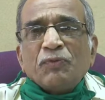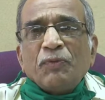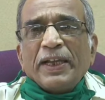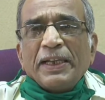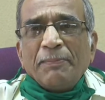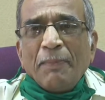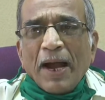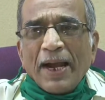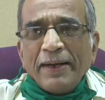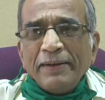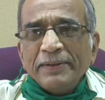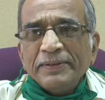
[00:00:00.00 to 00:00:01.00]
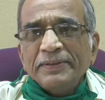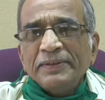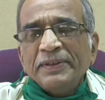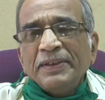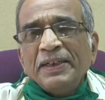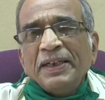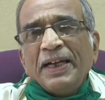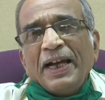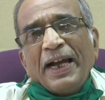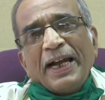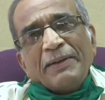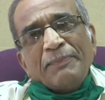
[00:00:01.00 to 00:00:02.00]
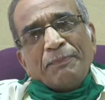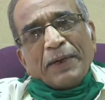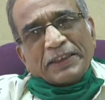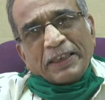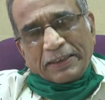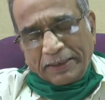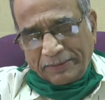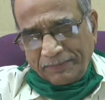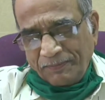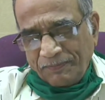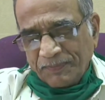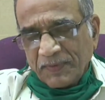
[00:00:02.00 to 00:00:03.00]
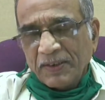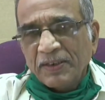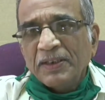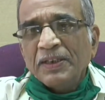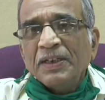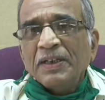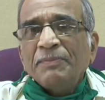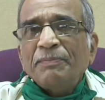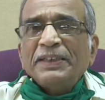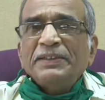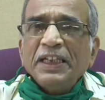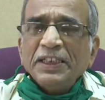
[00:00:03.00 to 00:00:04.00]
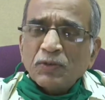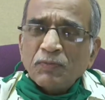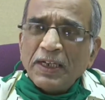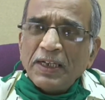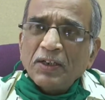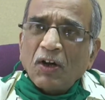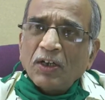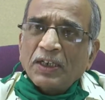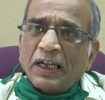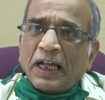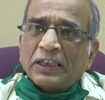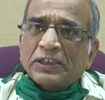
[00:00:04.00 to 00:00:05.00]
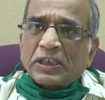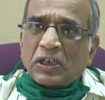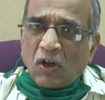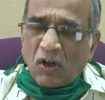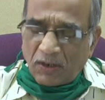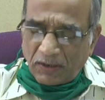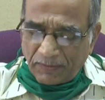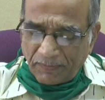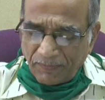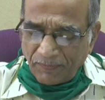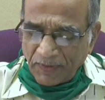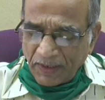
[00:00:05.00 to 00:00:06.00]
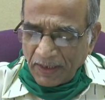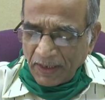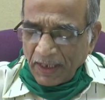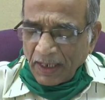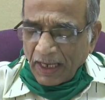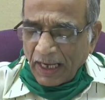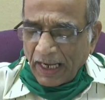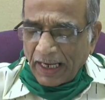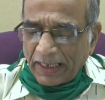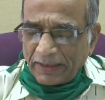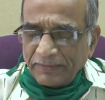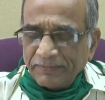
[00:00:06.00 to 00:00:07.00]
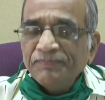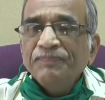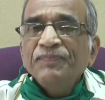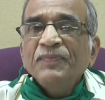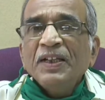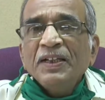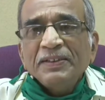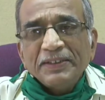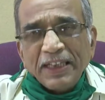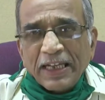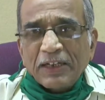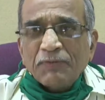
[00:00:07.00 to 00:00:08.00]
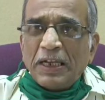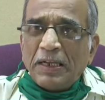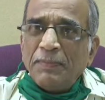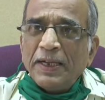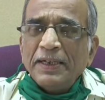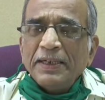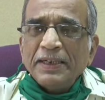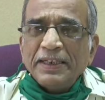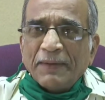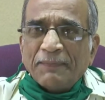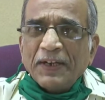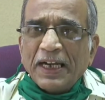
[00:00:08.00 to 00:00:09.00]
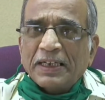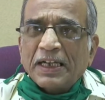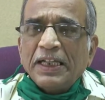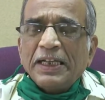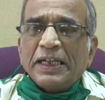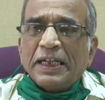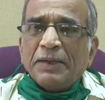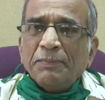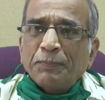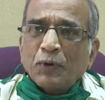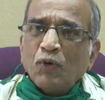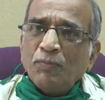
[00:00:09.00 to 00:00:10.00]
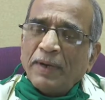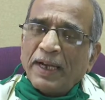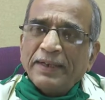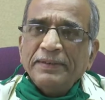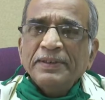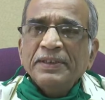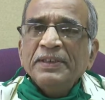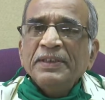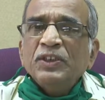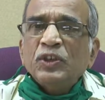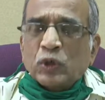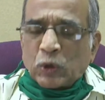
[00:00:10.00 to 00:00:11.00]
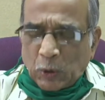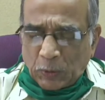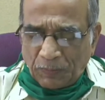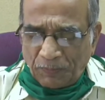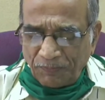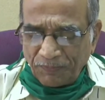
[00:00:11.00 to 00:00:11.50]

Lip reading: very bad and pathetic. But this will not last long, and there will be definitely improvement soon.